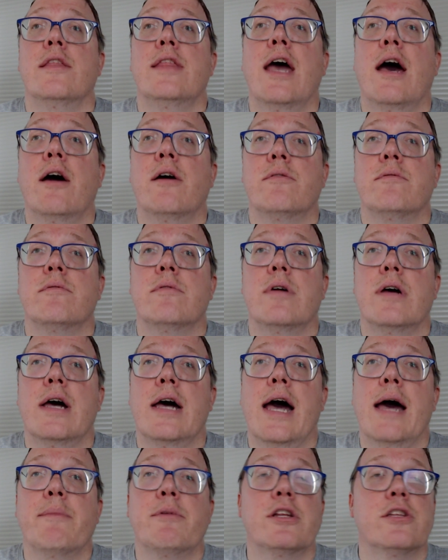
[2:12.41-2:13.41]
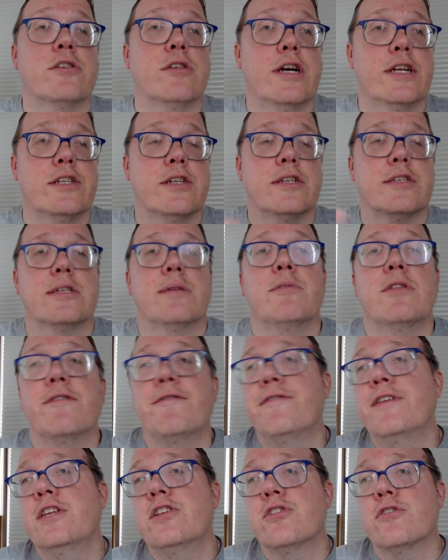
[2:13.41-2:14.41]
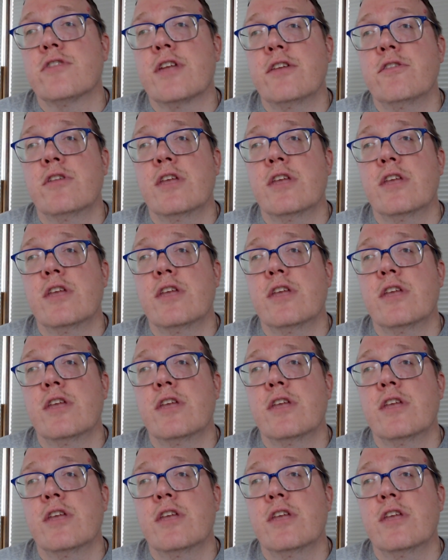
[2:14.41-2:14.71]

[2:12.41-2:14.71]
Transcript: Now, I'm going to touch on some of the features that